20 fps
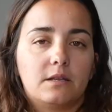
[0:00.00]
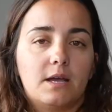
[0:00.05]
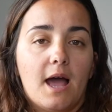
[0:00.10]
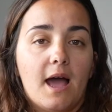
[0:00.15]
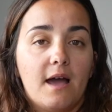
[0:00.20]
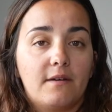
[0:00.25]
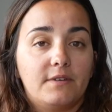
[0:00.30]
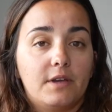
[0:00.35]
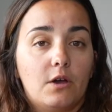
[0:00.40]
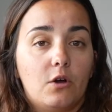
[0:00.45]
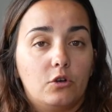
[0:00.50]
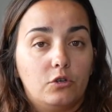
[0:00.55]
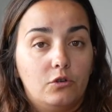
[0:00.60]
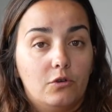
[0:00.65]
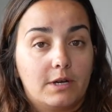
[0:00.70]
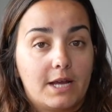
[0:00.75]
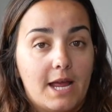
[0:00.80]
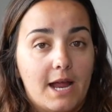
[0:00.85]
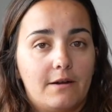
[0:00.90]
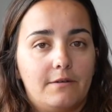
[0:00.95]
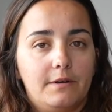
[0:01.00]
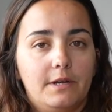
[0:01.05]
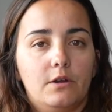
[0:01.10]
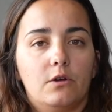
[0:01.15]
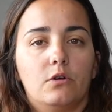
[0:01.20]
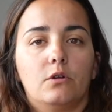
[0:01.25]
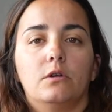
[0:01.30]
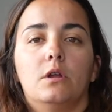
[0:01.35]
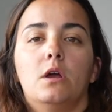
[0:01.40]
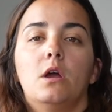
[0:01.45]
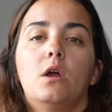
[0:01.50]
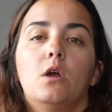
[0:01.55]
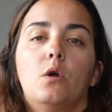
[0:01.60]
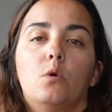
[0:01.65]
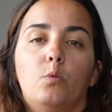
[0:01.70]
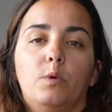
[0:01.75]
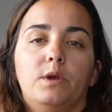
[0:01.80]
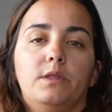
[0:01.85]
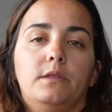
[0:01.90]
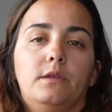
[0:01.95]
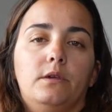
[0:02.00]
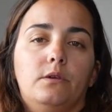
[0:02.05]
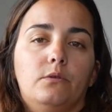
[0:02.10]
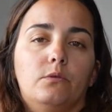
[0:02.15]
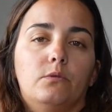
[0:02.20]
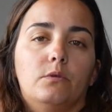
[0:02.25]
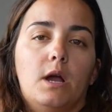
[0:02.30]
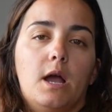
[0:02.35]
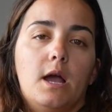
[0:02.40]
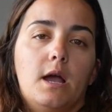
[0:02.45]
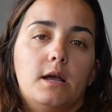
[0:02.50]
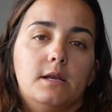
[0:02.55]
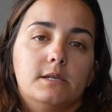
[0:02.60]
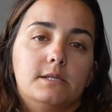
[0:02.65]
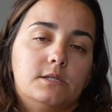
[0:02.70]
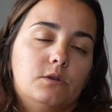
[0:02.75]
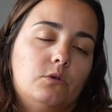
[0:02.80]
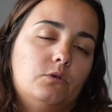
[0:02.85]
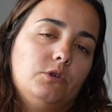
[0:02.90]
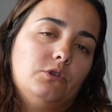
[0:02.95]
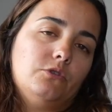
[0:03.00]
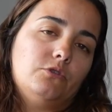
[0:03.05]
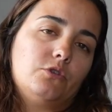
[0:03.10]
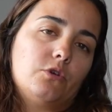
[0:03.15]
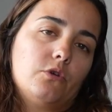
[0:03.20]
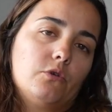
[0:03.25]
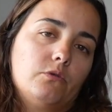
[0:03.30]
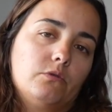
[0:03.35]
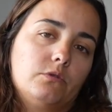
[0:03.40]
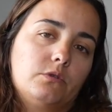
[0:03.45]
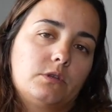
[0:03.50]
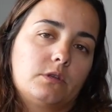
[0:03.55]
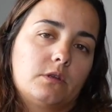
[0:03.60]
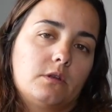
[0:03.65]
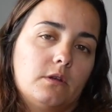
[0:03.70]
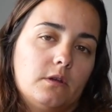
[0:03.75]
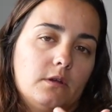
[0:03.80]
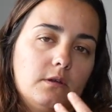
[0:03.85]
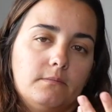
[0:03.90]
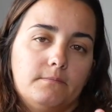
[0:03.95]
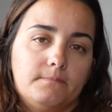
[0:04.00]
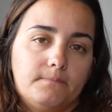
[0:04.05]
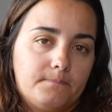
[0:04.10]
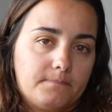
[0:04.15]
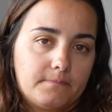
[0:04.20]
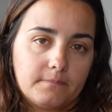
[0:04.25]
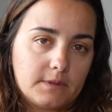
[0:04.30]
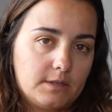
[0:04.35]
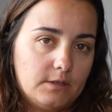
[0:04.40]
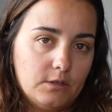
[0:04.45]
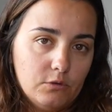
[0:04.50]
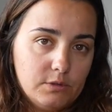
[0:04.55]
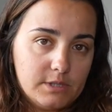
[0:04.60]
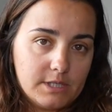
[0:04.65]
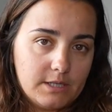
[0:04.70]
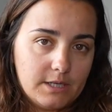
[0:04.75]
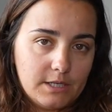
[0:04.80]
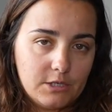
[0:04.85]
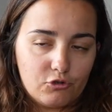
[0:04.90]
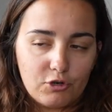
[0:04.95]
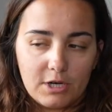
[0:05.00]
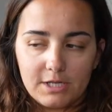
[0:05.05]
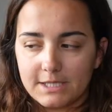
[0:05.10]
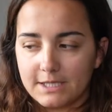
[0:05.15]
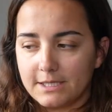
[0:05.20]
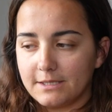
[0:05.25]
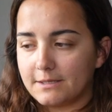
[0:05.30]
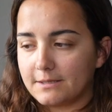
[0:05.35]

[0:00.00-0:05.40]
to have it on your carry-on with you, so you don't lose it in transit.